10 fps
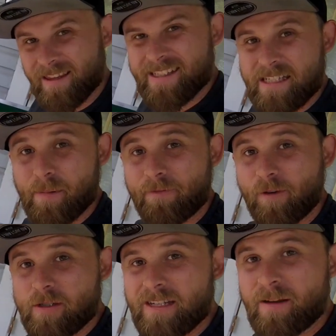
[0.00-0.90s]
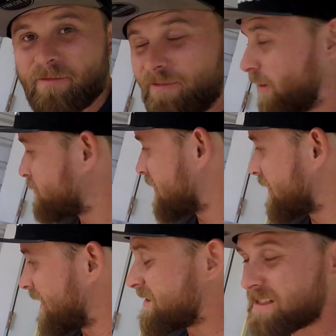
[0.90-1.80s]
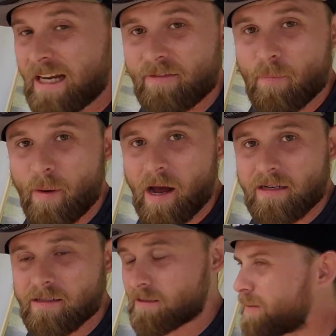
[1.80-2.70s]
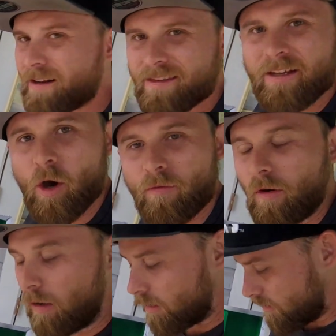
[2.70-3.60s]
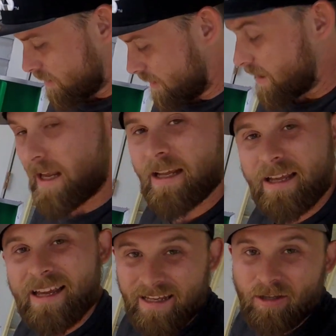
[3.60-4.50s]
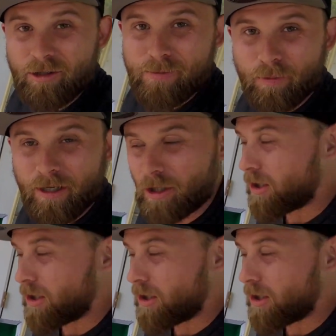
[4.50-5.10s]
This is my first time felting inside of a box, but I think overall, it looks pretty